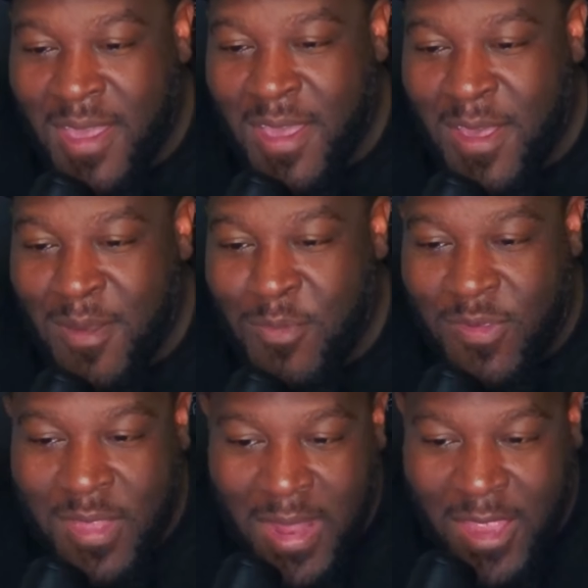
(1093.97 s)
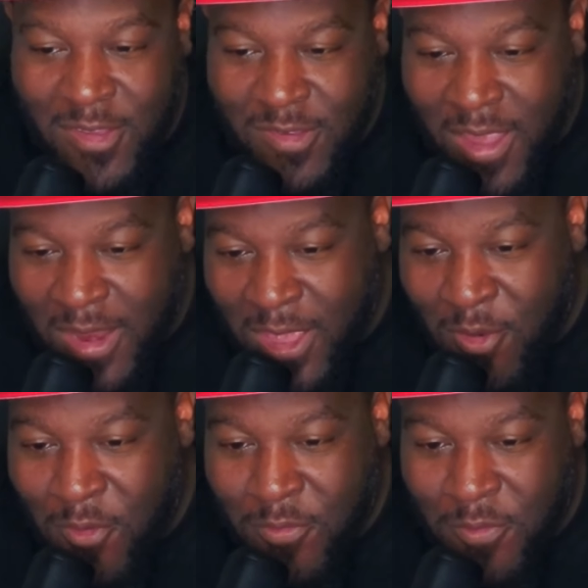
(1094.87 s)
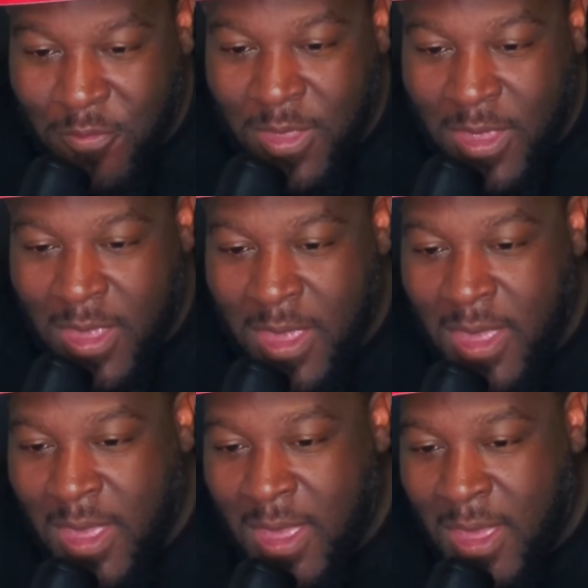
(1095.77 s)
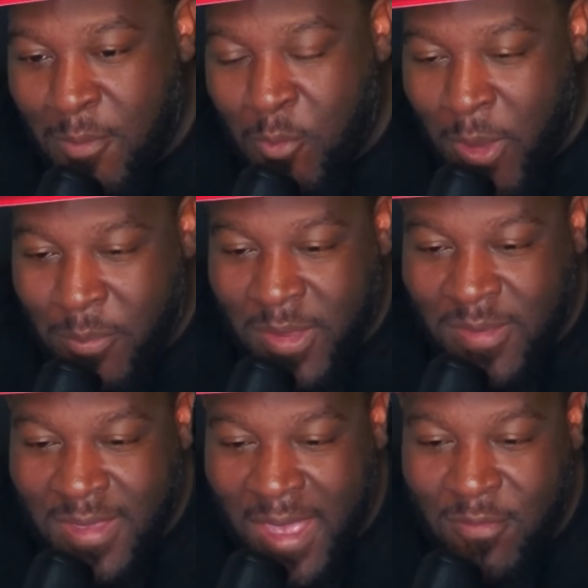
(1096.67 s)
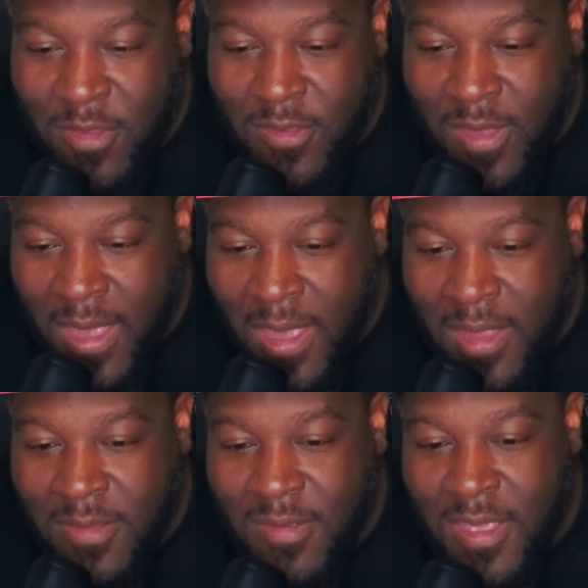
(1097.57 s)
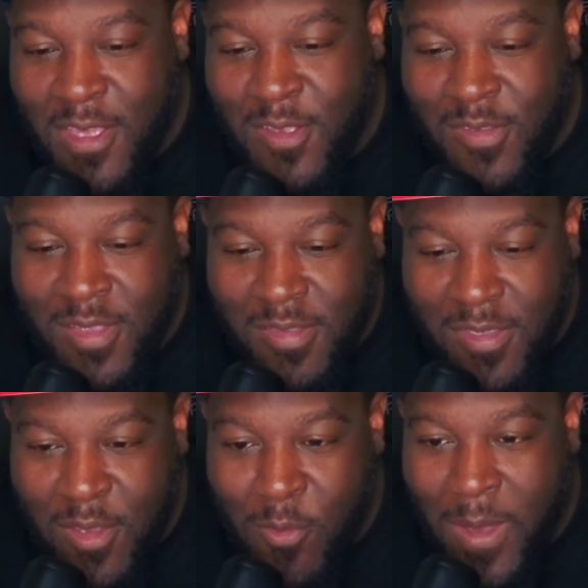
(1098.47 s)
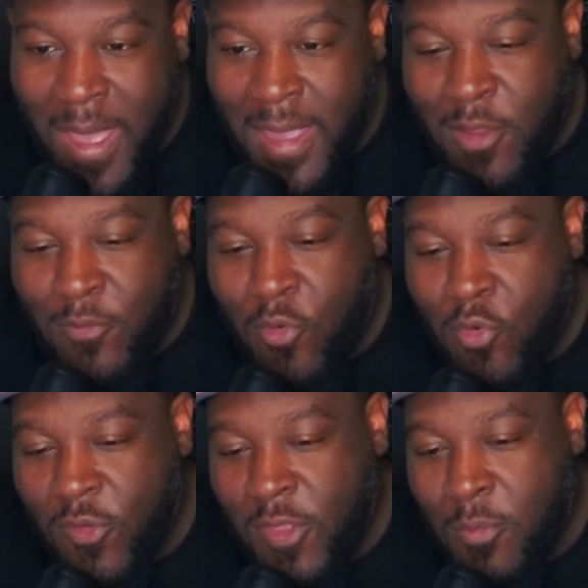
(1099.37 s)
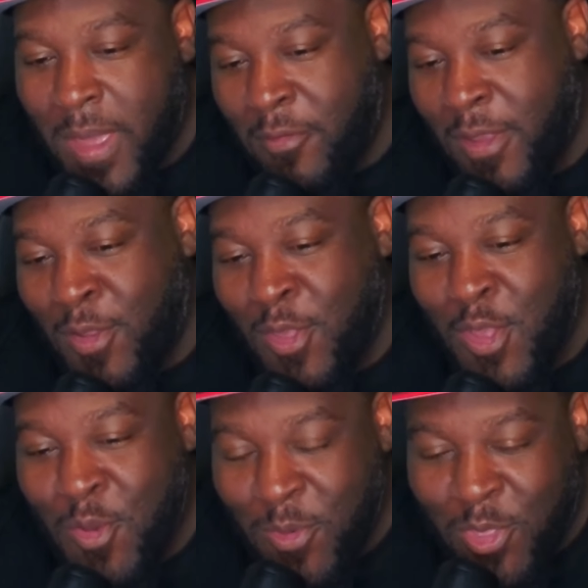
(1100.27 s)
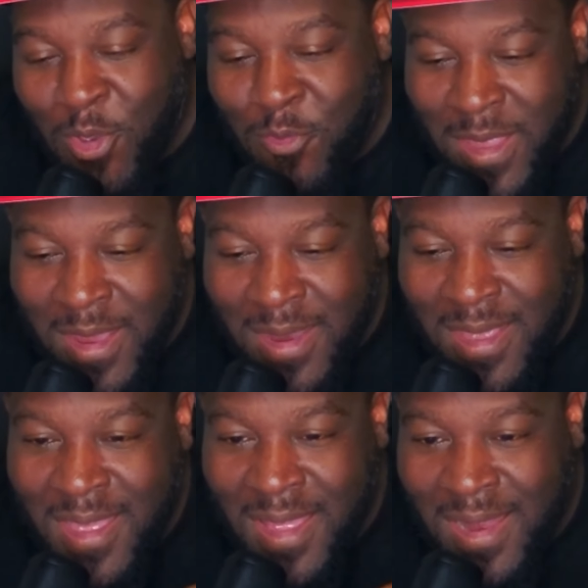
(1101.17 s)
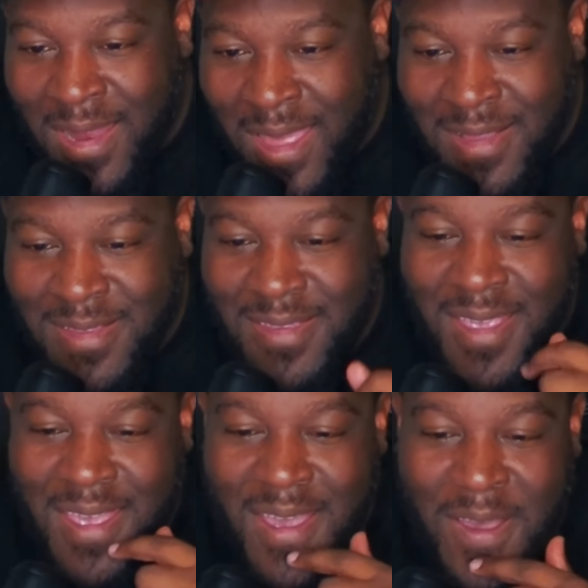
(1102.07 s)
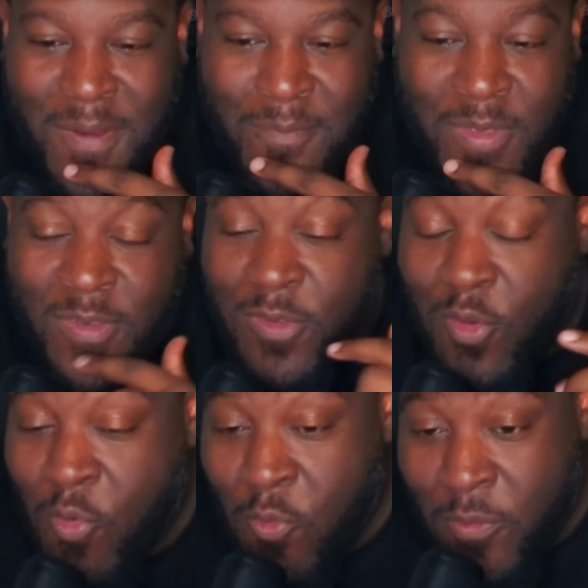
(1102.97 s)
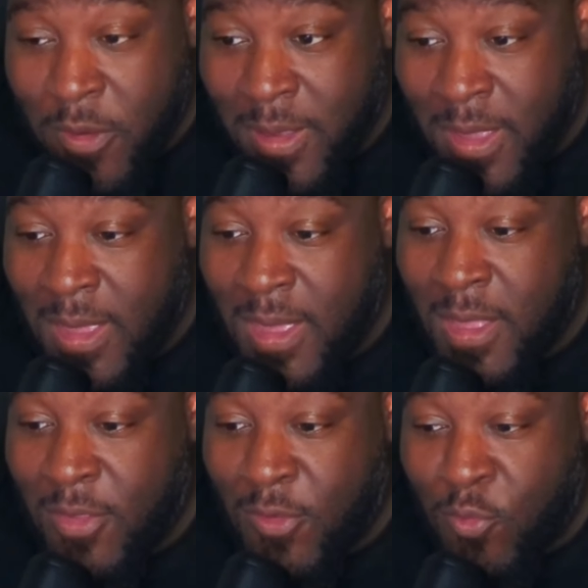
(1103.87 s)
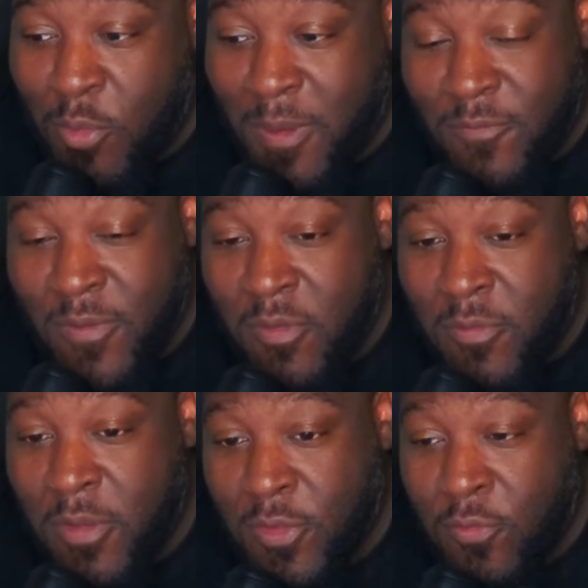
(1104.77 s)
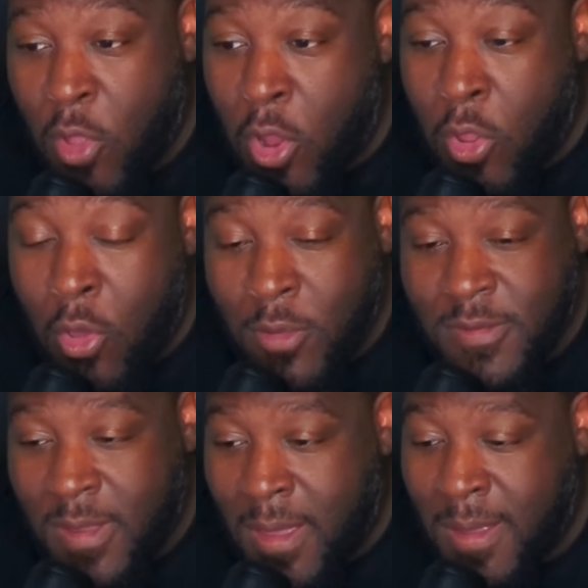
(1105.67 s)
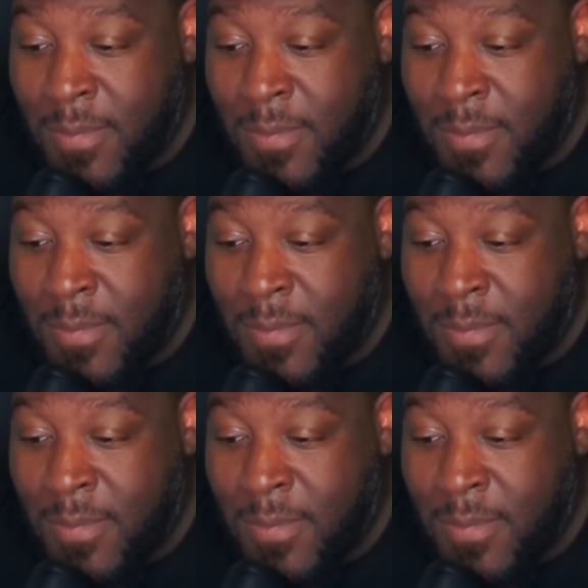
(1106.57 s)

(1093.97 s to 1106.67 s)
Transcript: You see the light shining off of the weapons he have in his hands. You see the tail wagging. Of course, you see the background with the green lights. This is a cool variant. This is one of my favorite variants for a long time.